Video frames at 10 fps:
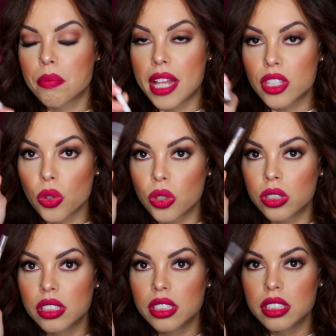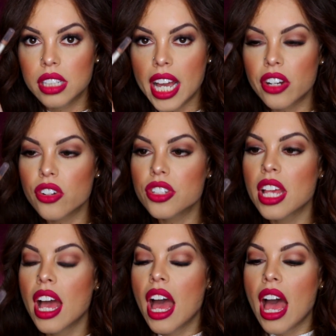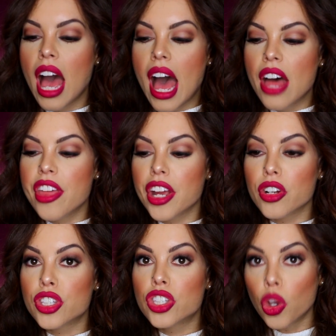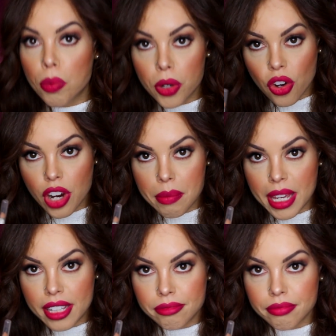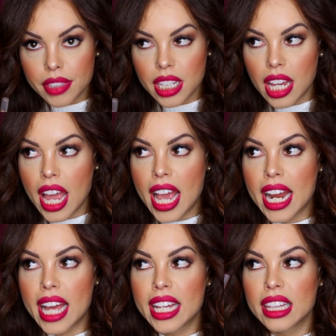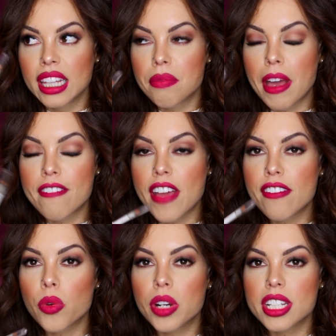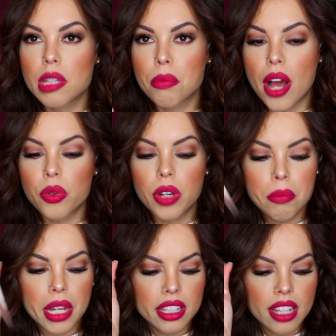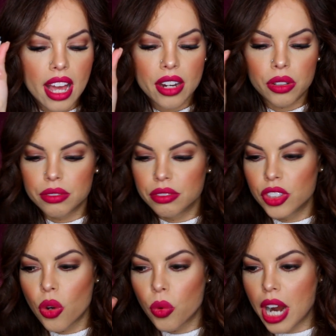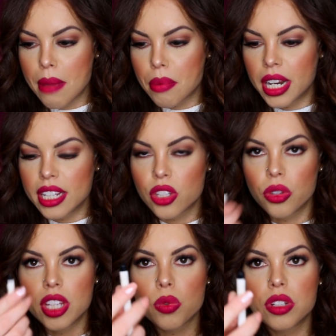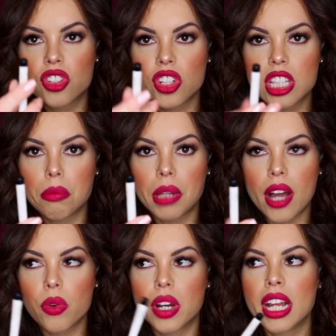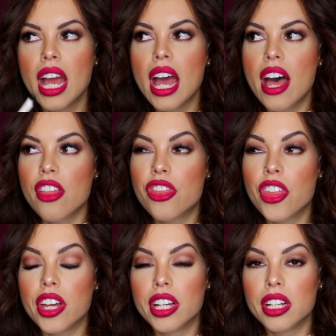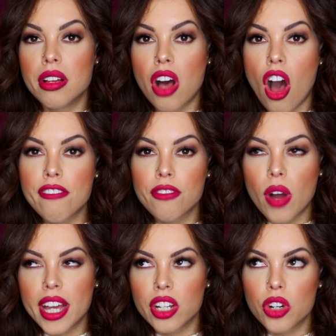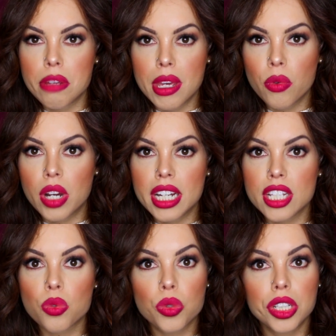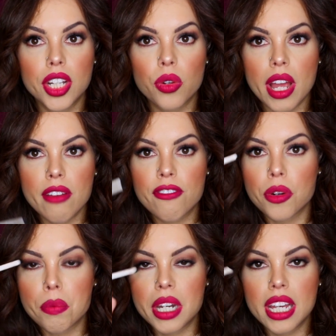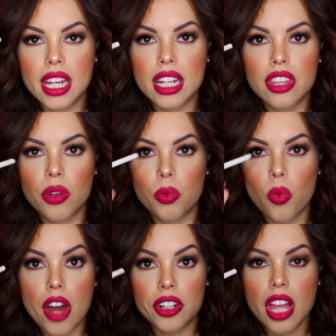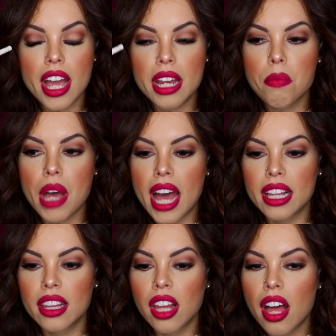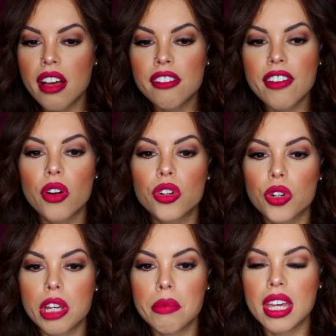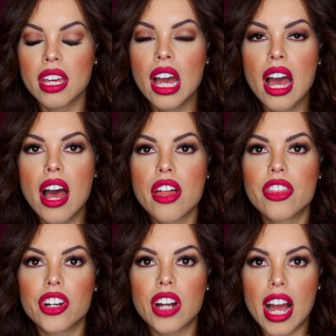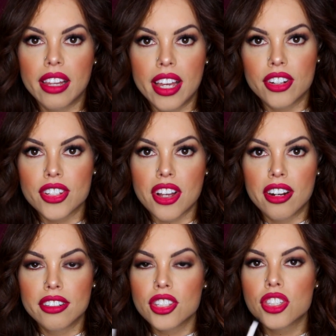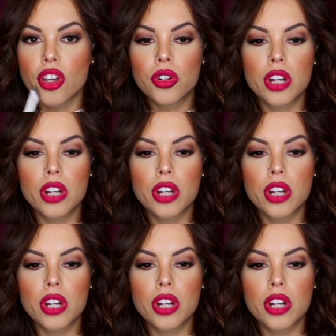pencil liners. They are super creamy, and my favorite one is the brown one, but I don't know where I put it, so this one's just the black one. The off-white creamy one is really great for putting it in the waterline, but I love how creamy their eyeliners are. So